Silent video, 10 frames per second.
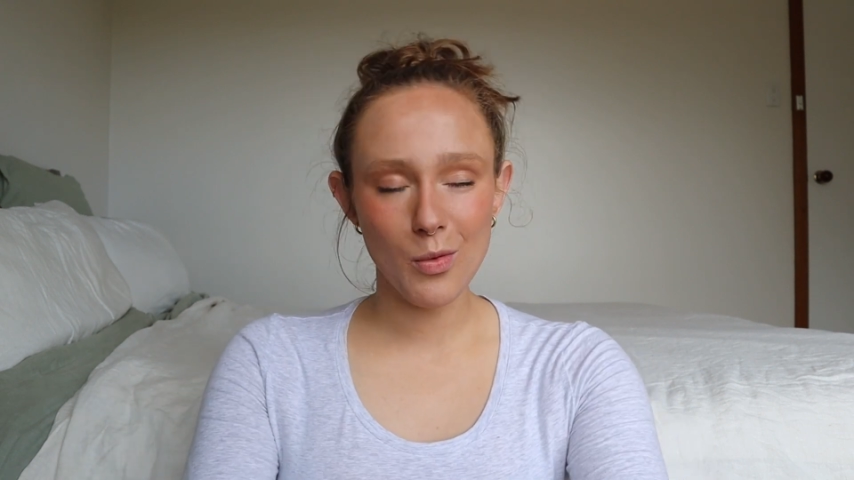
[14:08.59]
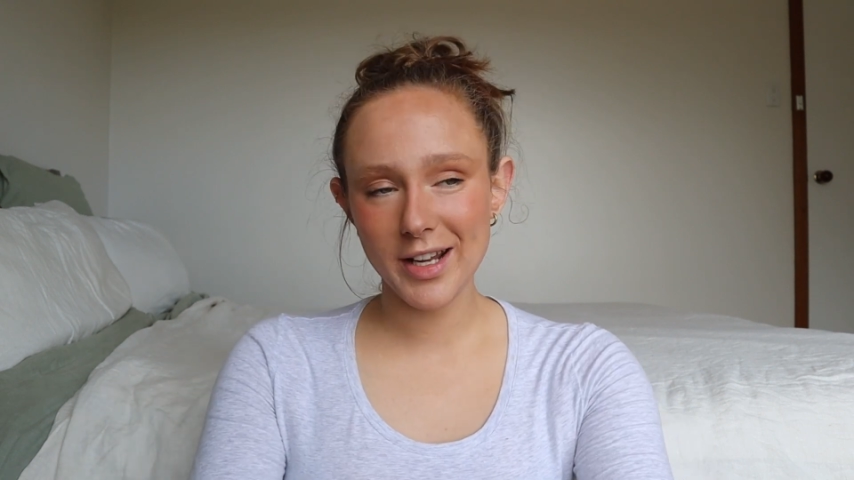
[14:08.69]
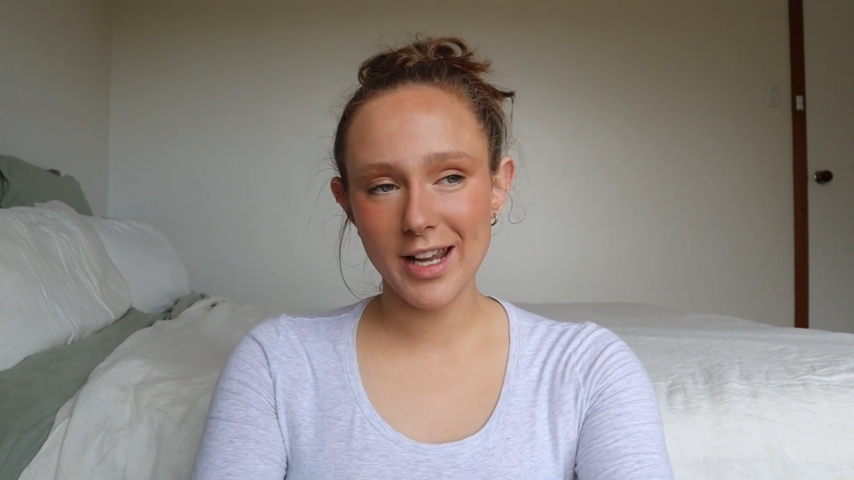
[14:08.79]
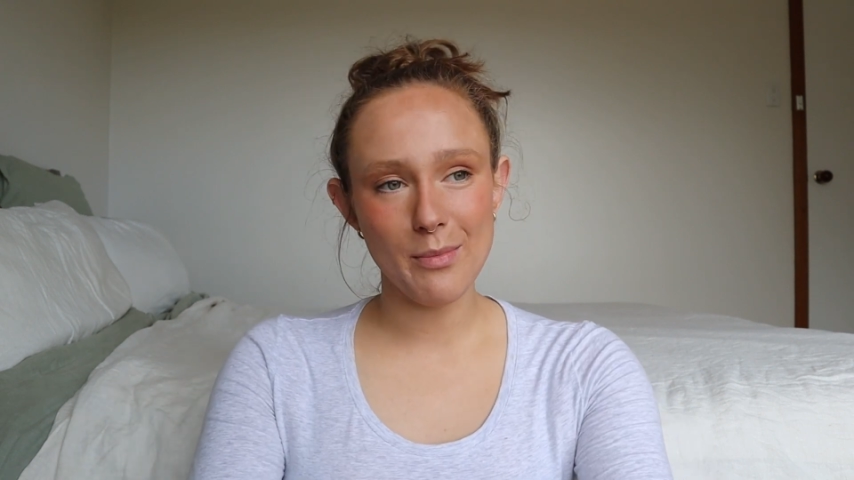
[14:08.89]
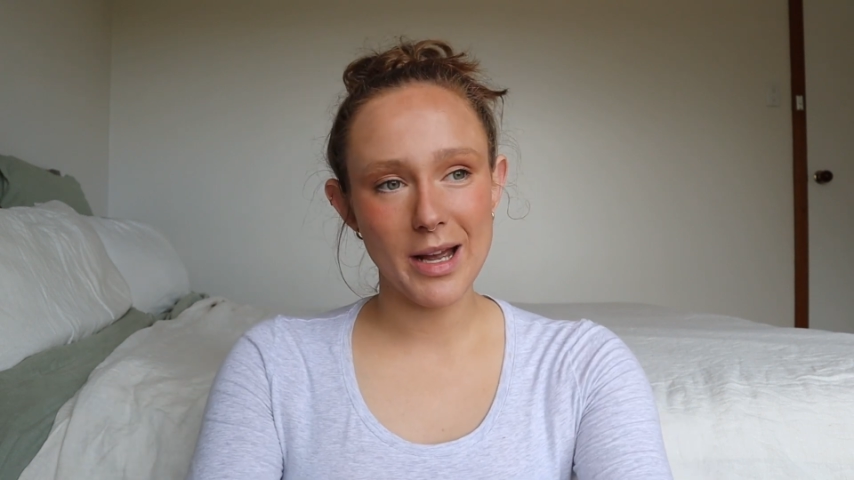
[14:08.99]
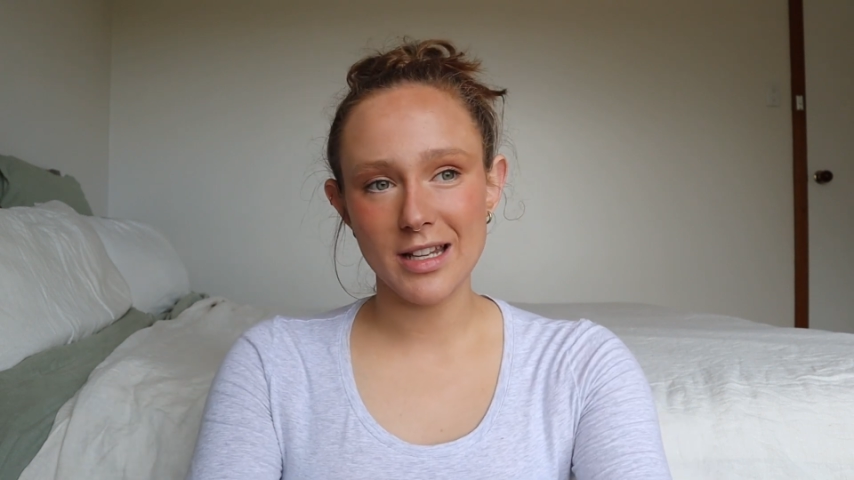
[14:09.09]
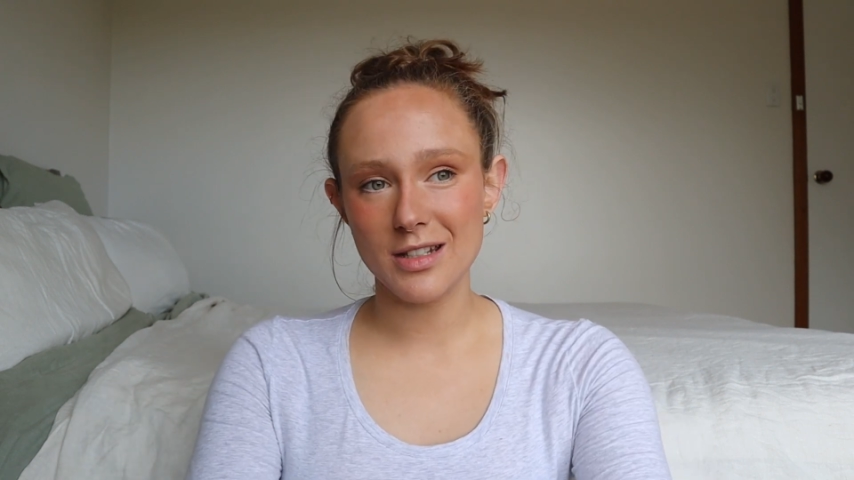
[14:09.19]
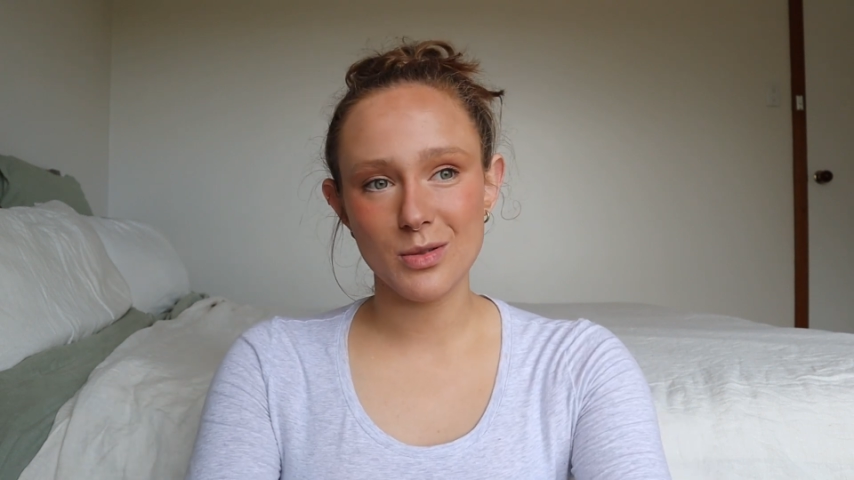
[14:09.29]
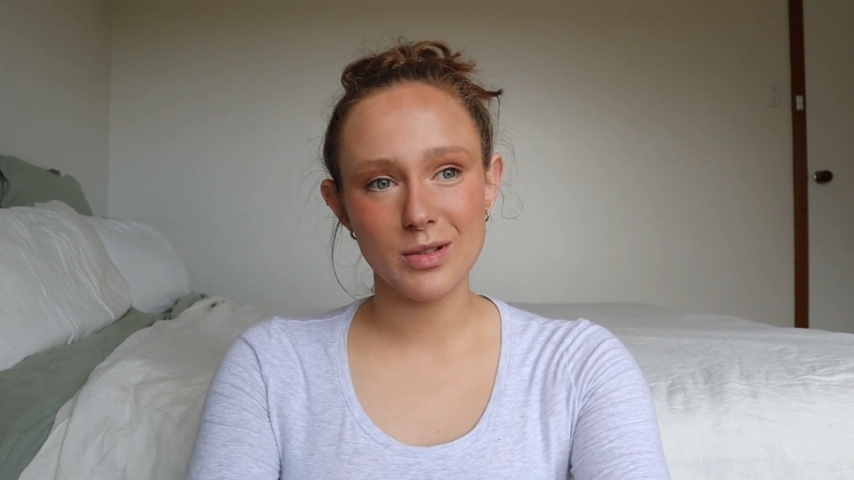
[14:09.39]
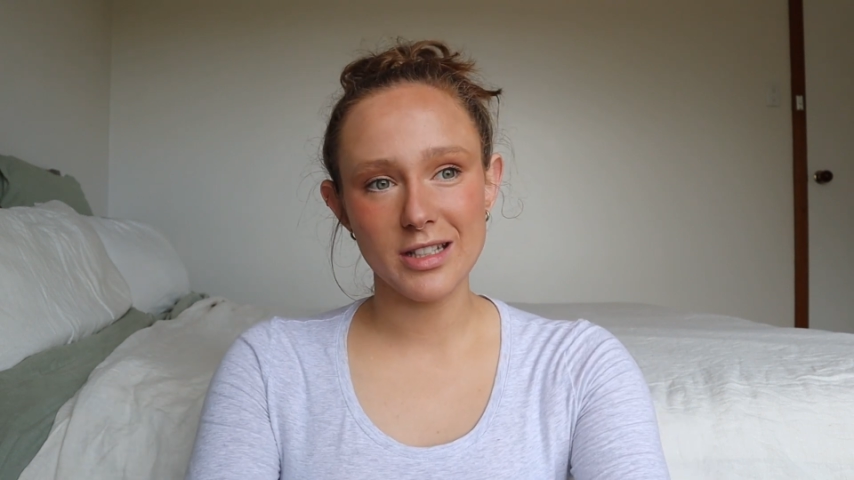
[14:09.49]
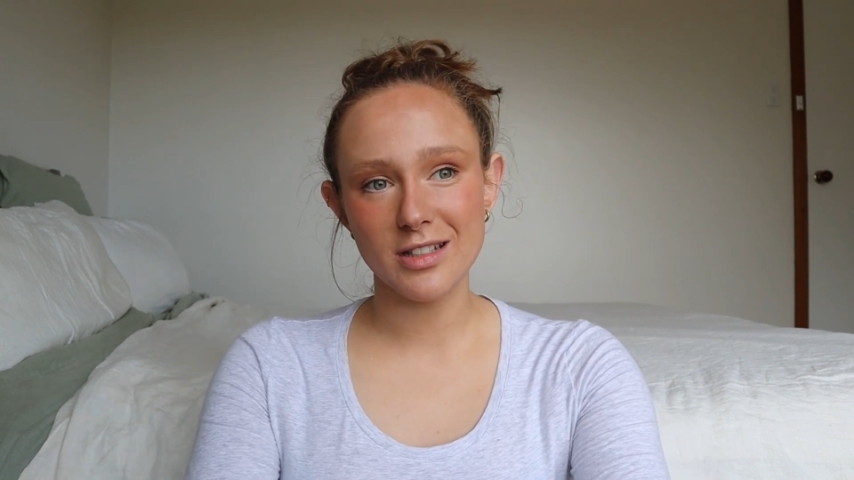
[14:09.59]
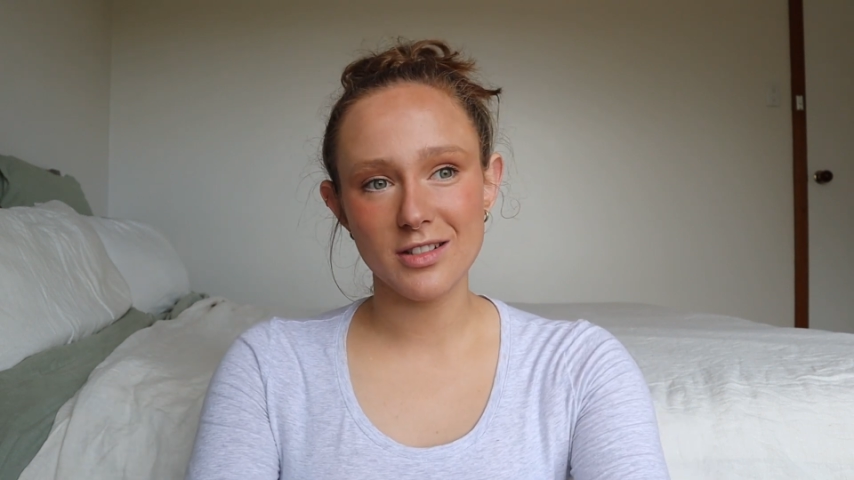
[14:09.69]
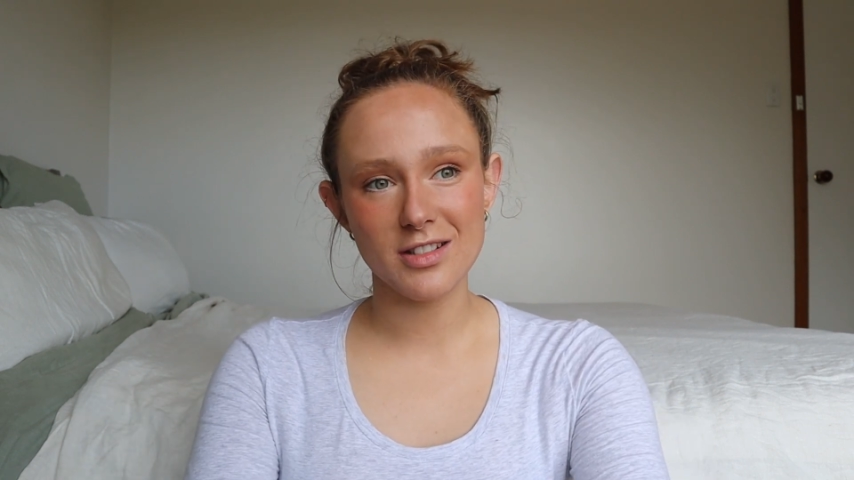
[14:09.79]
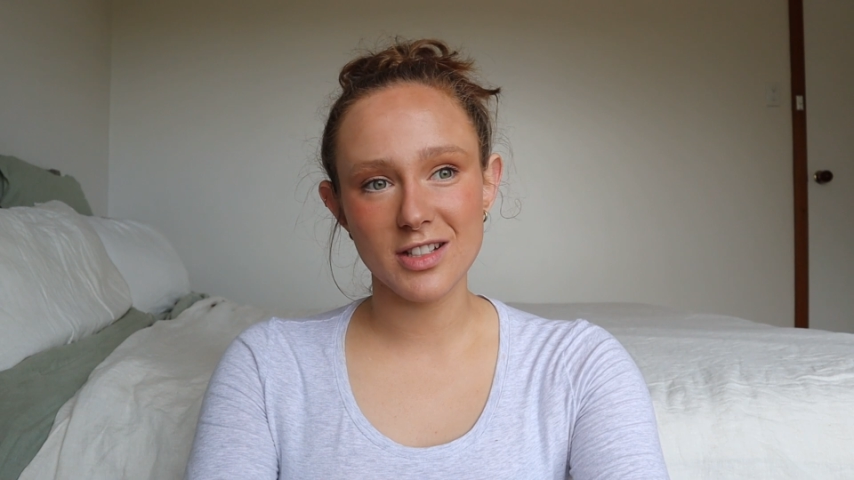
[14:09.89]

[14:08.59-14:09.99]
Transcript: want to get back into it